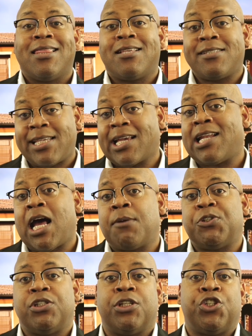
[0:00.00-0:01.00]
The second
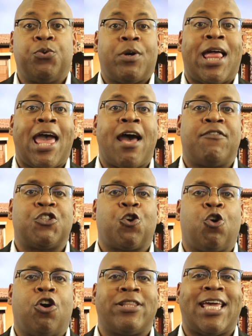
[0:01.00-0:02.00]
option that you will have is
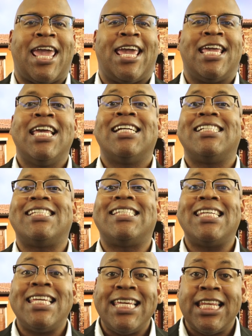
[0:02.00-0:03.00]
called a
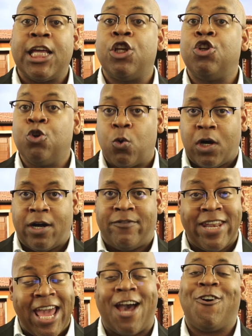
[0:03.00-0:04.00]
deed in lieu of.
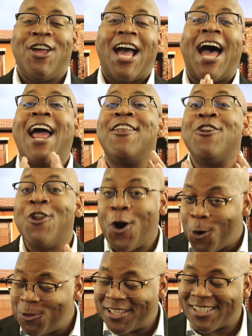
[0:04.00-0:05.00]
Now, I
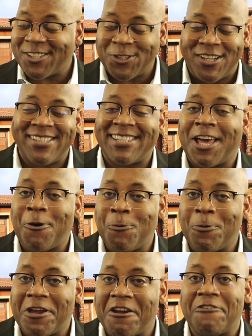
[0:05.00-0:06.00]
know this is gonna
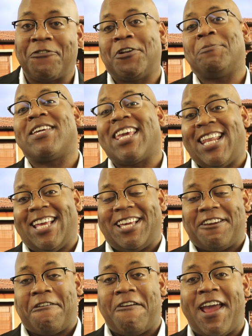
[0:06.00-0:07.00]
sound weird from the
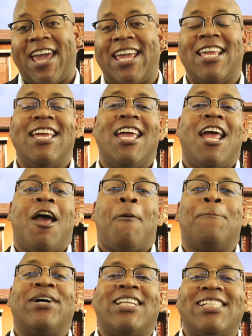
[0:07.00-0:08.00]
beginning, all right?
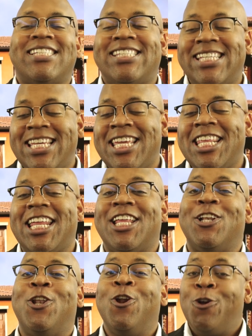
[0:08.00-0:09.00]
But a deed
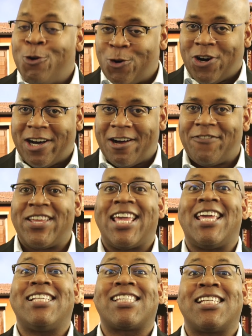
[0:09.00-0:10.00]
in lieu of
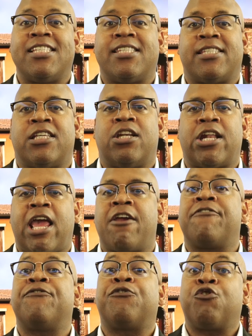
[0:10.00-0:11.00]
is considered a
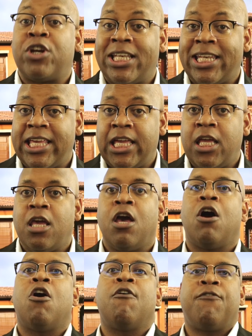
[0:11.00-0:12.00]
friendly
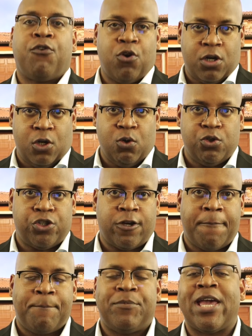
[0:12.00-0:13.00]

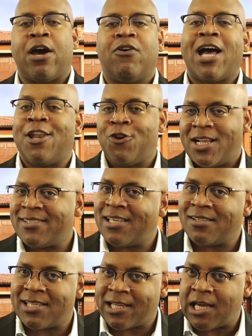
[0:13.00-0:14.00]
foreclosure. Now, I know that
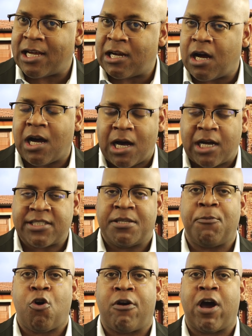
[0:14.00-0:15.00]
sounds like an
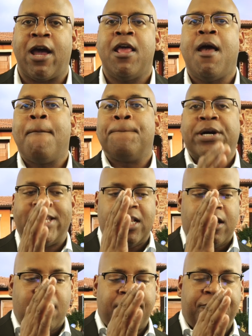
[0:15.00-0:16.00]
oxymoron,
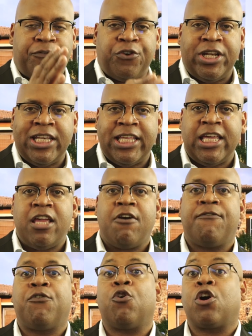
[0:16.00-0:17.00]
but a
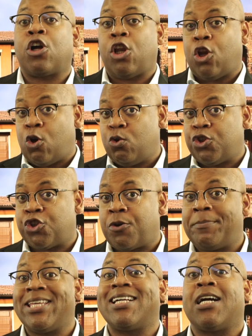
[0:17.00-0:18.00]
friendly foreclosure
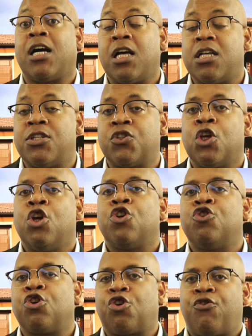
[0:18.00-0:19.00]
because
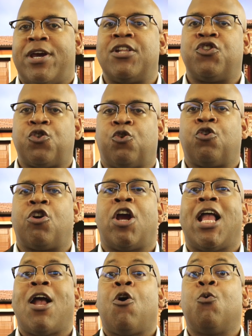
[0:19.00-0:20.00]
your credit score
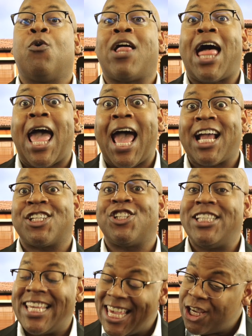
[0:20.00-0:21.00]
will
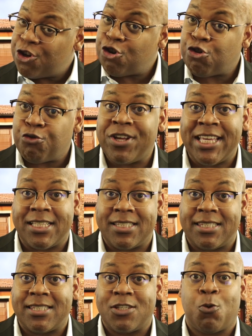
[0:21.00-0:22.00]
actually
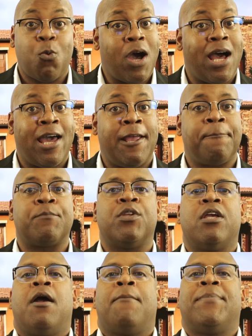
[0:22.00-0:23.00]
increase. Why?
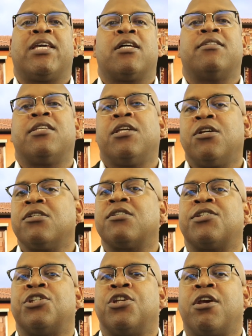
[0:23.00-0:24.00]
Because here's a
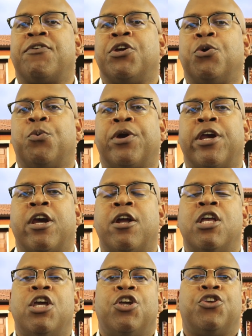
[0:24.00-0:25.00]
scenario
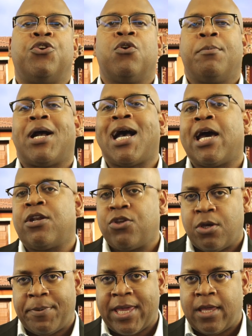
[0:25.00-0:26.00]
where you are behind on
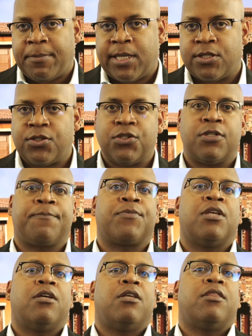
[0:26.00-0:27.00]
your payments,
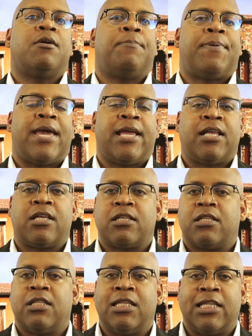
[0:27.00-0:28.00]
the bank,
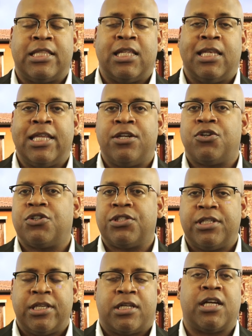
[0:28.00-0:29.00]
the lender,
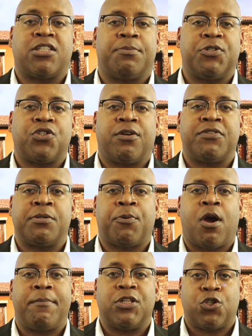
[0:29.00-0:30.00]
the customer service
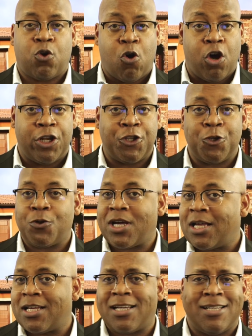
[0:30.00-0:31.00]
department is calling you
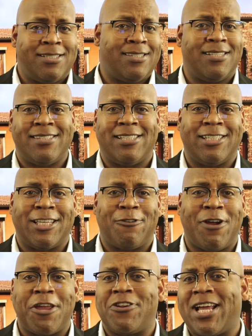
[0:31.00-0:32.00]
consistently,
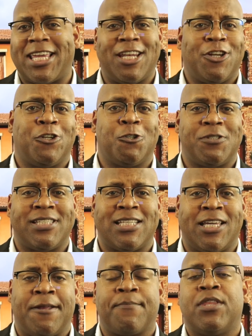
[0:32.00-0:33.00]
right? You're not getting no
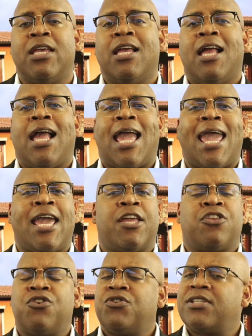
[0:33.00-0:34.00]
sleep.
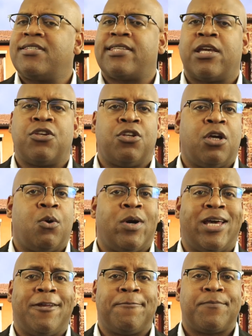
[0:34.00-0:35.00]
And you just say, you know
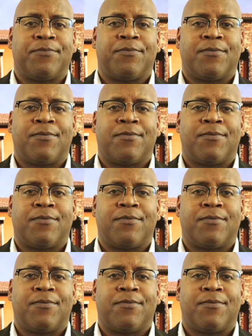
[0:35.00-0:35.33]
what?